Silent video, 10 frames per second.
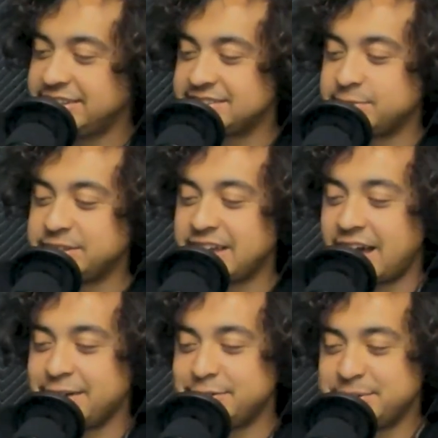in with the
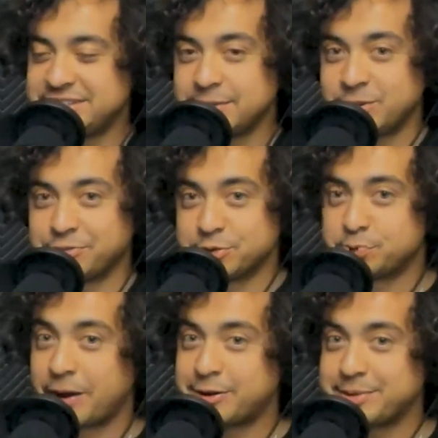IMDb summary for
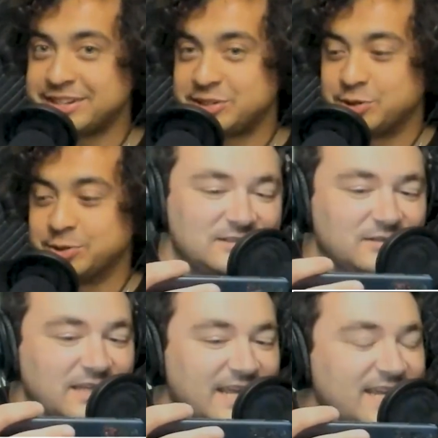Spider-Man Two?
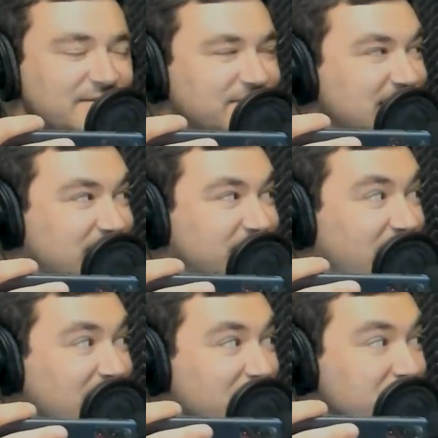It
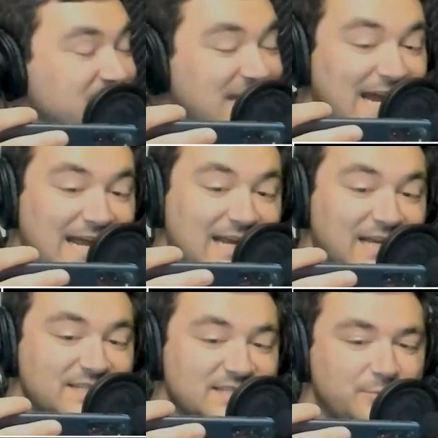follows
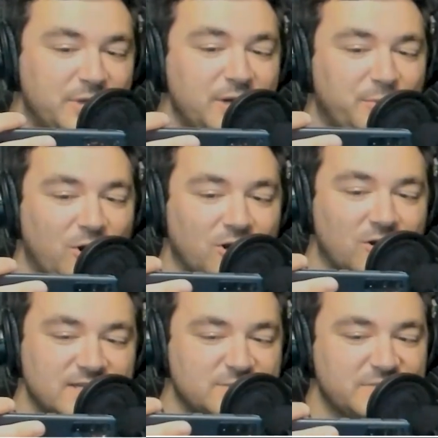as Peter Parker
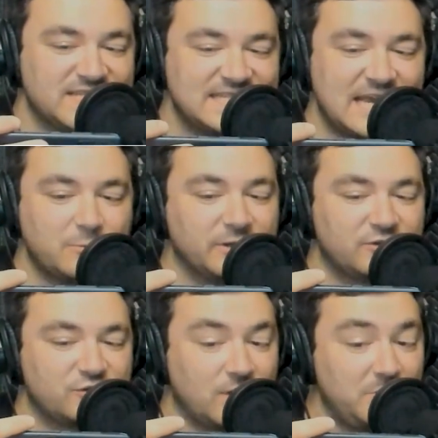is beset with
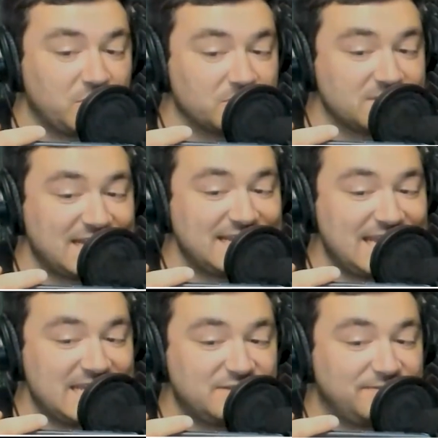troubles in
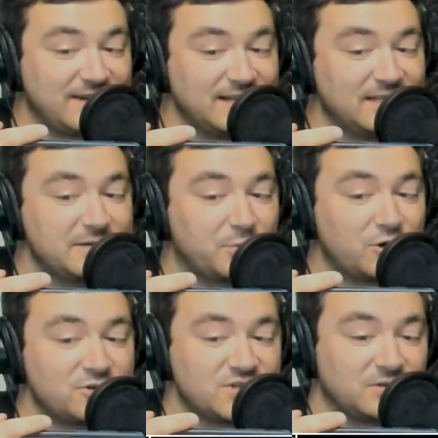his failing
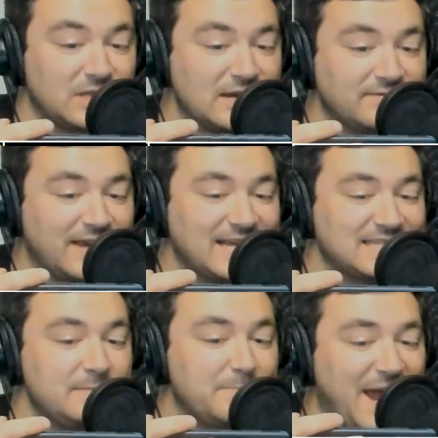personal life as
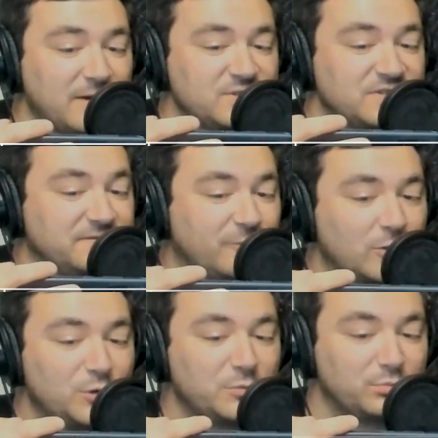he battles a
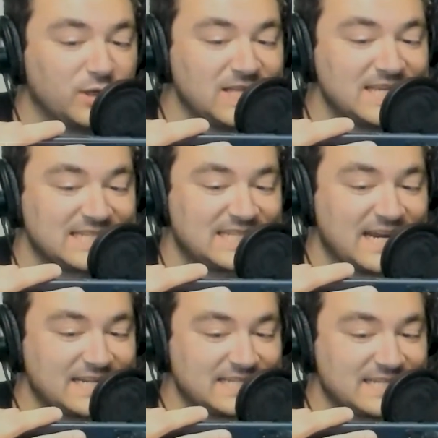former brilliant
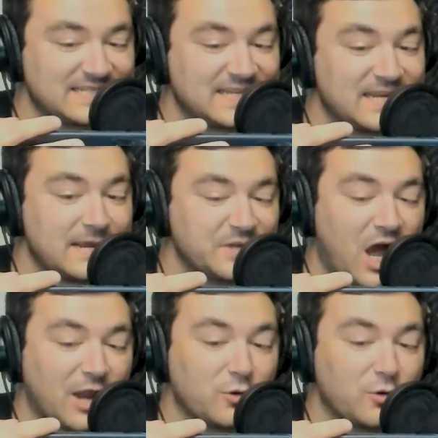scientist named Otto